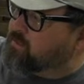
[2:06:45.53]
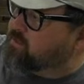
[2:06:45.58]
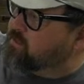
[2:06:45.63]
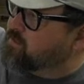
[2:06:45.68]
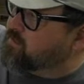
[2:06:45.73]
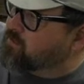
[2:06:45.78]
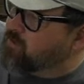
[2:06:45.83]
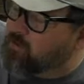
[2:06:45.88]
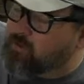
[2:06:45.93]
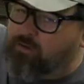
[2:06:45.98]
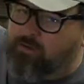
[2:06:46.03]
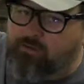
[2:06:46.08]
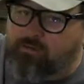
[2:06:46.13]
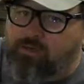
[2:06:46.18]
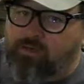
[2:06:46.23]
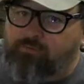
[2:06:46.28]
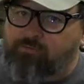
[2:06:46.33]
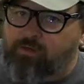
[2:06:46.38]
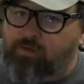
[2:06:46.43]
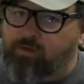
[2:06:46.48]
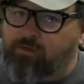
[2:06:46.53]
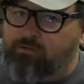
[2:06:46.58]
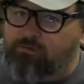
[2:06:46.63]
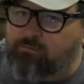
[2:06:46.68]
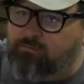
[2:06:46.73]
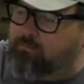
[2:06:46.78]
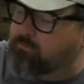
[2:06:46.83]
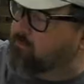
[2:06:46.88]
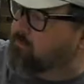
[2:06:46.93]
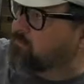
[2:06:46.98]
is going to give you
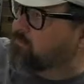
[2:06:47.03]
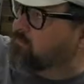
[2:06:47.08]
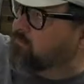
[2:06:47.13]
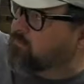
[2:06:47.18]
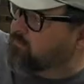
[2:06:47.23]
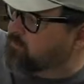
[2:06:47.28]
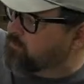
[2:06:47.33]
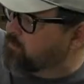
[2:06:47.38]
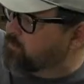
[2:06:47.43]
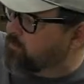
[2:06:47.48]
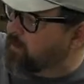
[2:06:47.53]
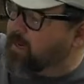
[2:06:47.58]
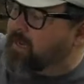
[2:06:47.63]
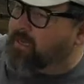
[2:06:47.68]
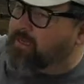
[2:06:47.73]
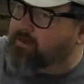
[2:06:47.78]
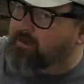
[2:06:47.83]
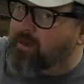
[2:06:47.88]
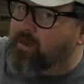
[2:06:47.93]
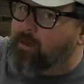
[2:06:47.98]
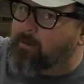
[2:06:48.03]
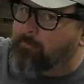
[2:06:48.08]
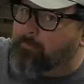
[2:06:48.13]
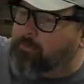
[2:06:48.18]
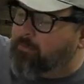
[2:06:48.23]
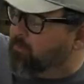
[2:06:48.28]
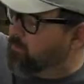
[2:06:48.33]
your hand up.